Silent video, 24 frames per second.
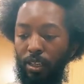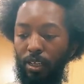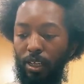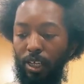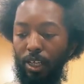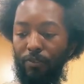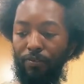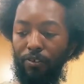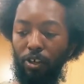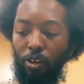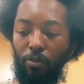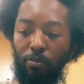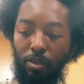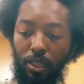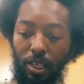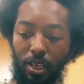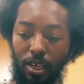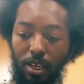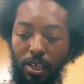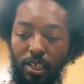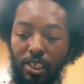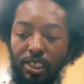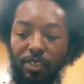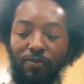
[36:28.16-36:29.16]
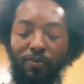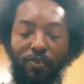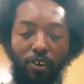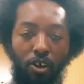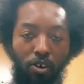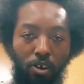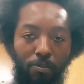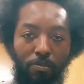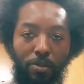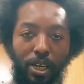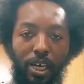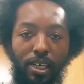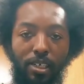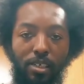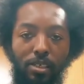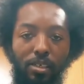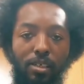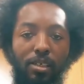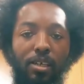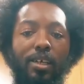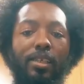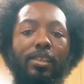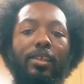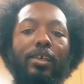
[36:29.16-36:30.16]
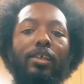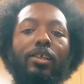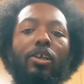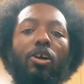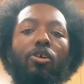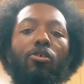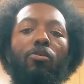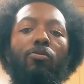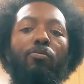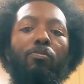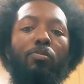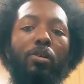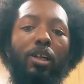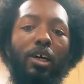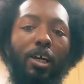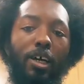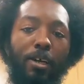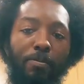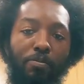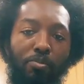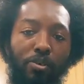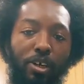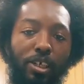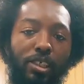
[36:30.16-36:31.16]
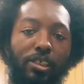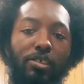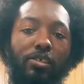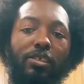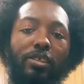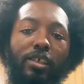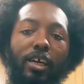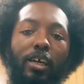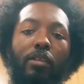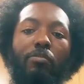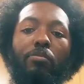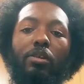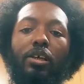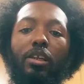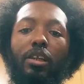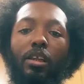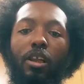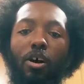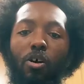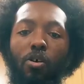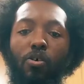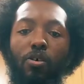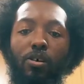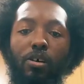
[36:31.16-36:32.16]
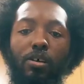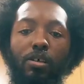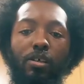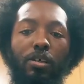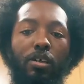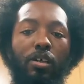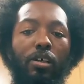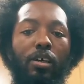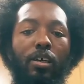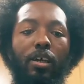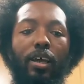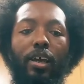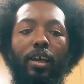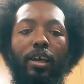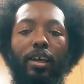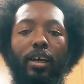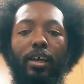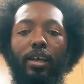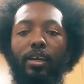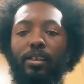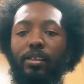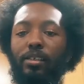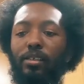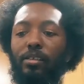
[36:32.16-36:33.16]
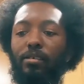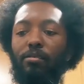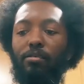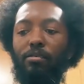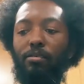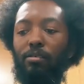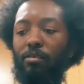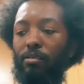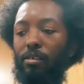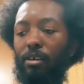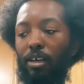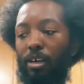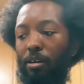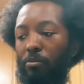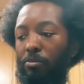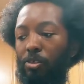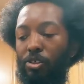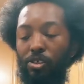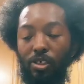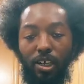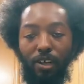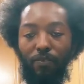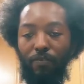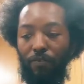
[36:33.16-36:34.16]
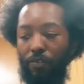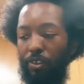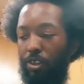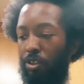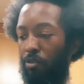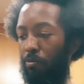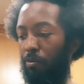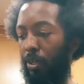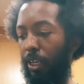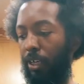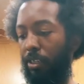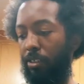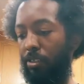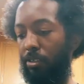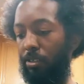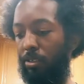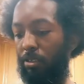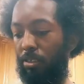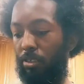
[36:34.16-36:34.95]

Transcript: If your blood is flowing better, then your blood pressure is going to be lower and you're going to feel better,